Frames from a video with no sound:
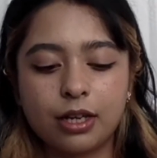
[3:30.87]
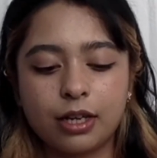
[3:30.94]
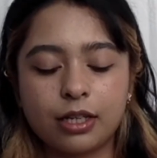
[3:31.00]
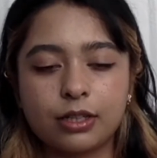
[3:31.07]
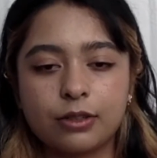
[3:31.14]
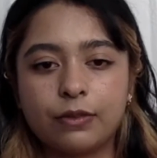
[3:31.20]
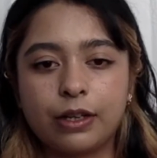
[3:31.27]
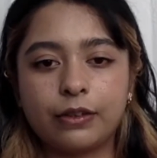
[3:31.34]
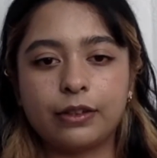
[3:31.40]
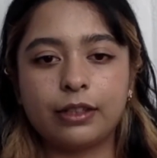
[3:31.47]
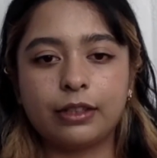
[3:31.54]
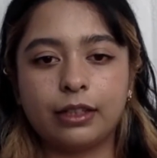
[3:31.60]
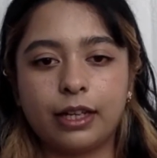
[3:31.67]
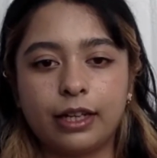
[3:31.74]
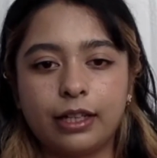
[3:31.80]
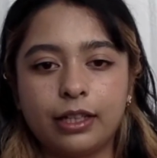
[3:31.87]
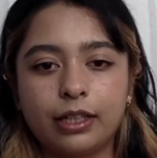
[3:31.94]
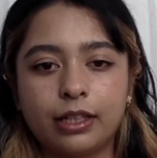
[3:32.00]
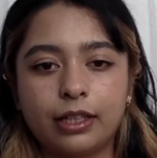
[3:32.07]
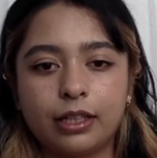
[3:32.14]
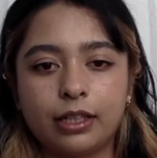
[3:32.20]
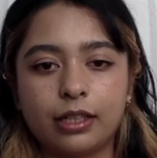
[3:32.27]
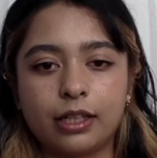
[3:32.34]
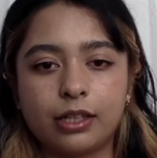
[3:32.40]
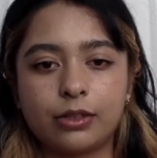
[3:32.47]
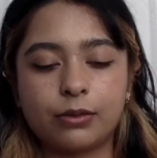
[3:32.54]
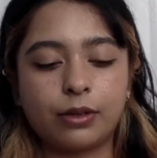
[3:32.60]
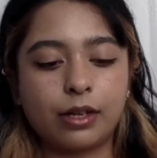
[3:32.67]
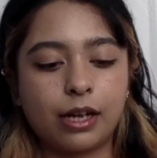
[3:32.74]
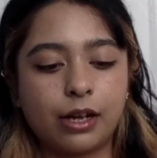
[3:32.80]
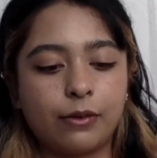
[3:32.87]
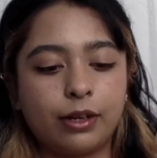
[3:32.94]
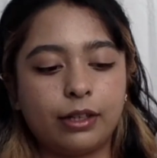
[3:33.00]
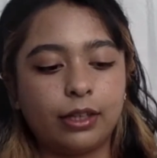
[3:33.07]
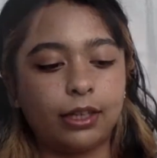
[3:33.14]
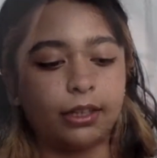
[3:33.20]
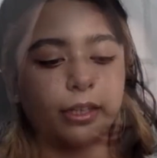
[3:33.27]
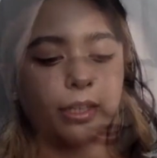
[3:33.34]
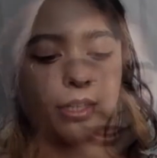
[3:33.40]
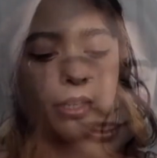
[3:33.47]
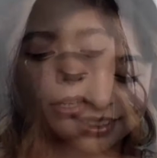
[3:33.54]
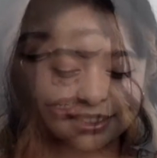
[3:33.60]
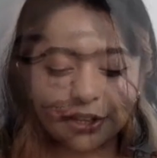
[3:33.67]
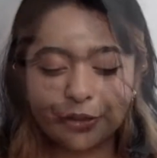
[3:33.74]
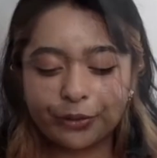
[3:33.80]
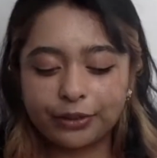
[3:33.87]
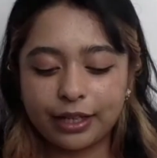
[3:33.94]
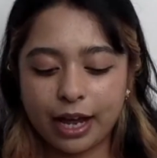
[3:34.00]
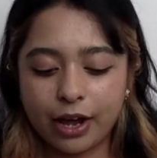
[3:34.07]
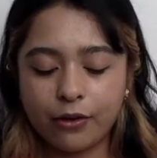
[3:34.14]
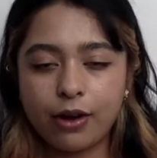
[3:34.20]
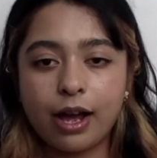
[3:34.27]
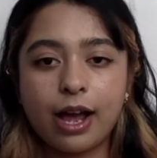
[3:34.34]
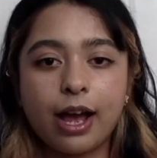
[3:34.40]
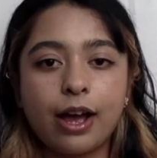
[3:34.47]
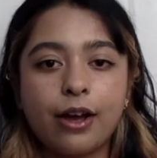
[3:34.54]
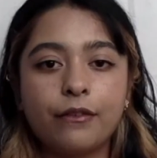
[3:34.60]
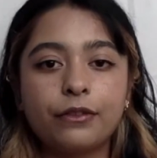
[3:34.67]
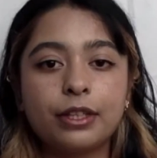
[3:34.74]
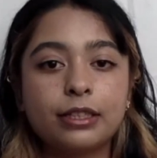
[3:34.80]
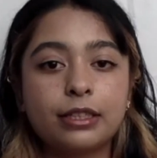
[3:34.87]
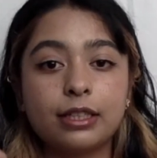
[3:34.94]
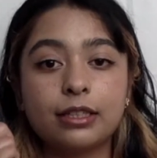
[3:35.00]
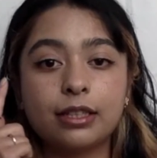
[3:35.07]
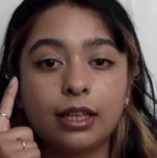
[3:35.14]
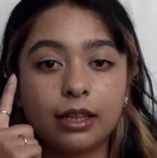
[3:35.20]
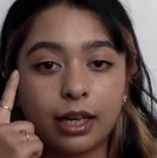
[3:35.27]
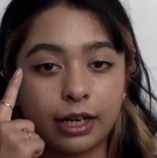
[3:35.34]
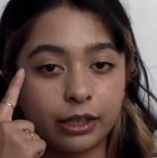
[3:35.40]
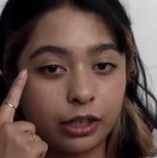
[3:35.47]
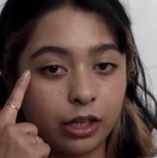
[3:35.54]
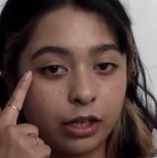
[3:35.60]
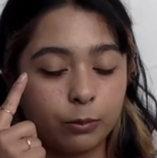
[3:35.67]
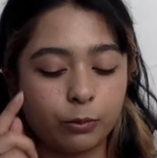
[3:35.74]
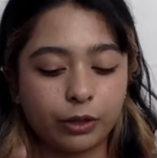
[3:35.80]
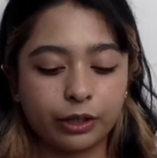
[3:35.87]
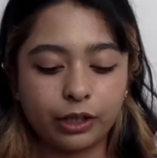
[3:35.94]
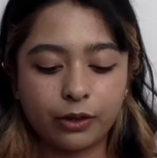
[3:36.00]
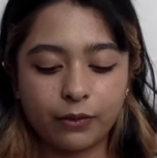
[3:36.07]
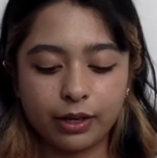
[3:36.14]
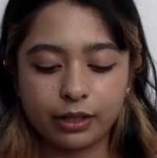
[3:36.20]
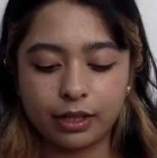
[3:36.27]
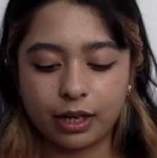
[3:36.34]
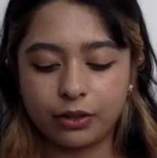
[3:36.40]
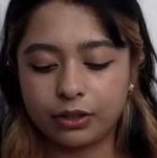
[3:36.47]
It's very light, and that's how I like it. So now this is the liner. I'm wearing it right now.